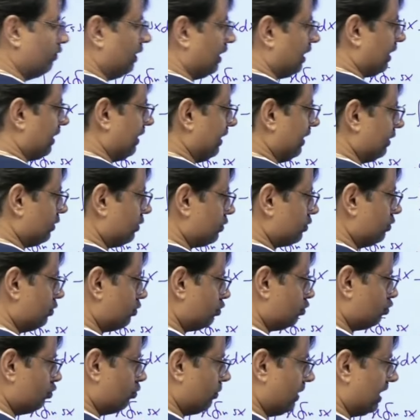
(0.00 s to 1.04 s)
It will be 2
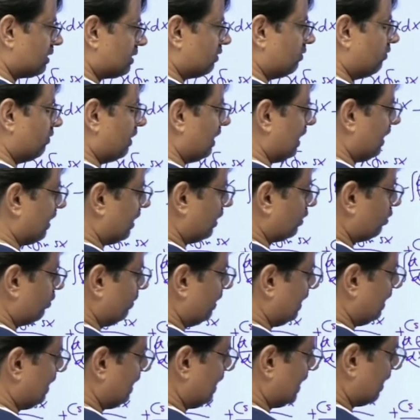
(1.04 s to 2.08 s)
minus 1, which is 1.
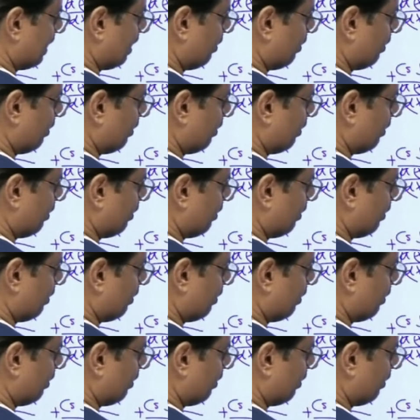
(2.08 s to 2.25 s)
So this